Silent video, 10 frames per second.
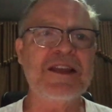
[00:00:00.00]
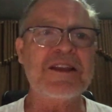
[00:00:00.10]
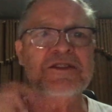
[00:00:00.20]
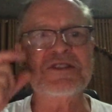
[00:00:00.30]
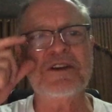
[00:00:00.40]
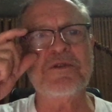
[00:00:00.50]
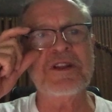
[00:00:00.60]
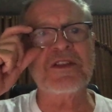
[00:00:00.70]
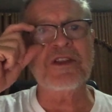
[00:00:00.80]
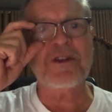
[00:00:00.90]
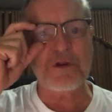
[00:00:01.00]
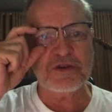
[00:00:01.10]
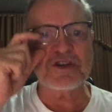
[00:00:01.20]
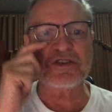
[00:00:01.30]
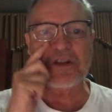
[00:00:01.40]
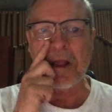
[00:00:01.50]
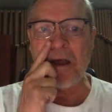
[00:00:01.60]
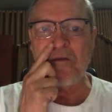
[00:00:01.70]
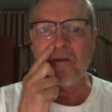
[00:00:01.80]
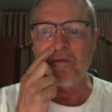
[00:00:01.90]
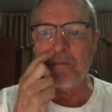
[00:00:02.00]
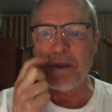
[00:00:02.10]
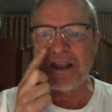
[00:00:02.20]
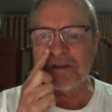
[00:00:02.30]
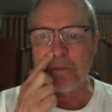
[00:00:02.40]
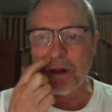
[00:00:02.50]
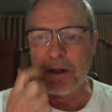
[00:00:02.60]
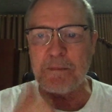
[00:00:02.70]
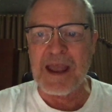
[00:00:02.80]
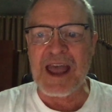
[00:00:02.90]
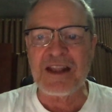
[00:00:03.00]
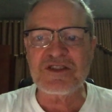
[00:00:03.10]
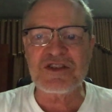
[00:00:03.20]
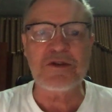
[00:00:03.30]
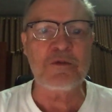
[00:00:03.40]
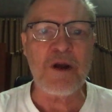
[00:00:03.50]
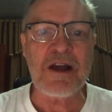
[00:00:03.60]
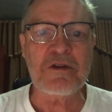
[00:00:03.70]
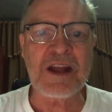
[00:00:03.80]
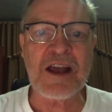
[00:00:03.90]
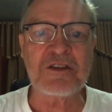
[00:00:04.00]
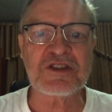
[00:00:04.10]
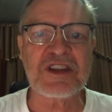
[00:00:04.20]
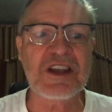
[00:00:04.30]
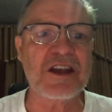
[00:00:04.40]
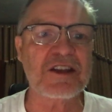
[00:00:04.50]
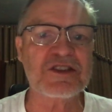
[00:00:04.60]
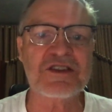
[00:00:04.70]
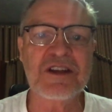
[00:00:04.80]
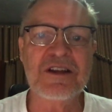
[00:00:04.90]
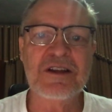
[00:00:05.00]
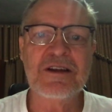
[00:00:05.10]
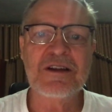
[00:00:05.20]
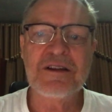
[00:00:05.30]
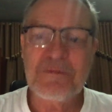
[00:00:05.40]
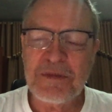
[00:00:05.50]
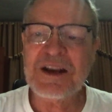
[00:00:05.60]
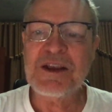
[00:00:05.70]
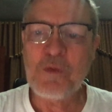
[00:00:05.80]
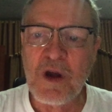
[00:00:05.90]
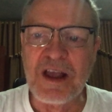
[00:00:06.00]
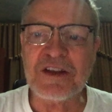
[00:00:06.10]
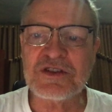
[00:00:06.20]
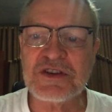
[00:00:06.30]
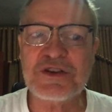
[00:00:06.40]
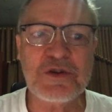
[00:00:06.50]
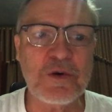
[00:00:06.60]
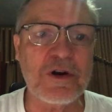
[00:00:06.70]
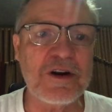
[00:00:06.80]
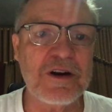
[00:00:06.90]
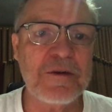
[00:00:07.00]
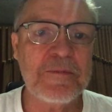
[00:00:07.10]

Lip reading: considering the coach's love of baseball bats and roundhouse kicks, but he was sure.